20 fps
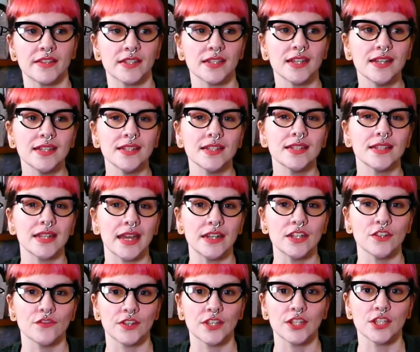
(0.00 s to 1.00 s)
the sizes tend
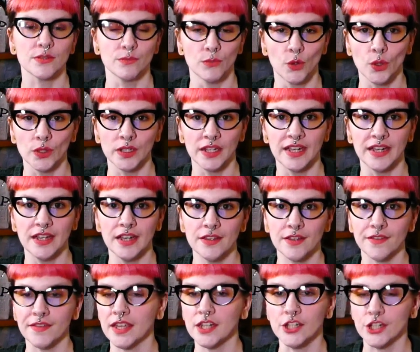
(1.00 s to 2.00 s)
to fit smaller
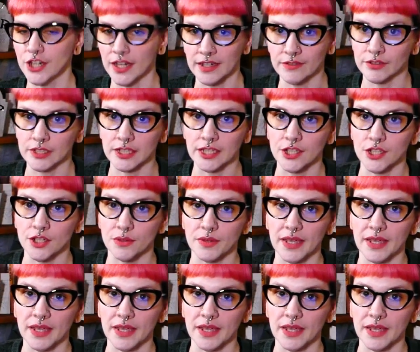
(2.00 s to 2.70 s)
than they generally do